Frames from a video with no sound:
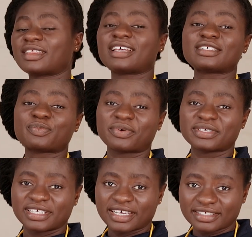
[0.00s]
This
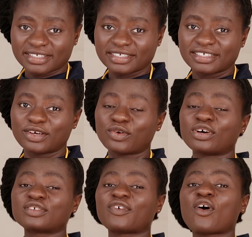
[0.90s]
process
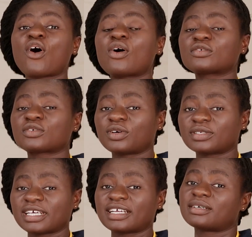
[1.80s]
goes for all
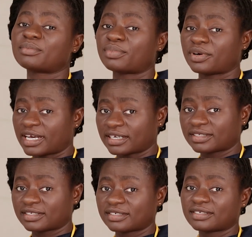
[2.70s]
salted
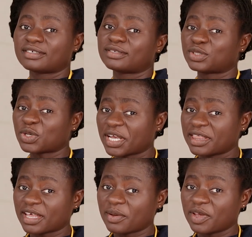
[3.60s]
products,
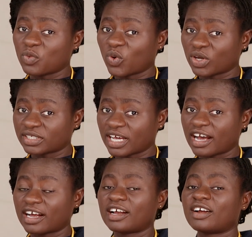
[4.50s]
soaking them in
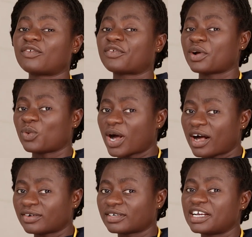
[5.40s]
water for a
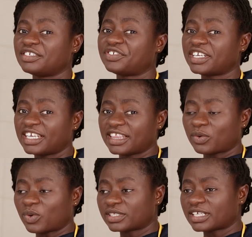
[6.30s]
while and draining the
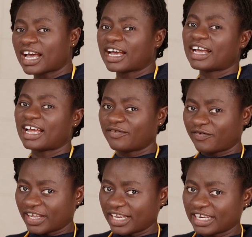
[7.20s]
water and
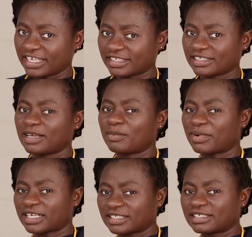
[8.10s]
filling it.
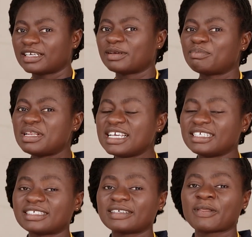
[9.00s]
But
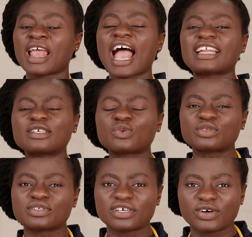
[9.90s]
please, I just
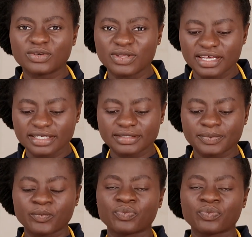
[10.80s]
want to tell you this.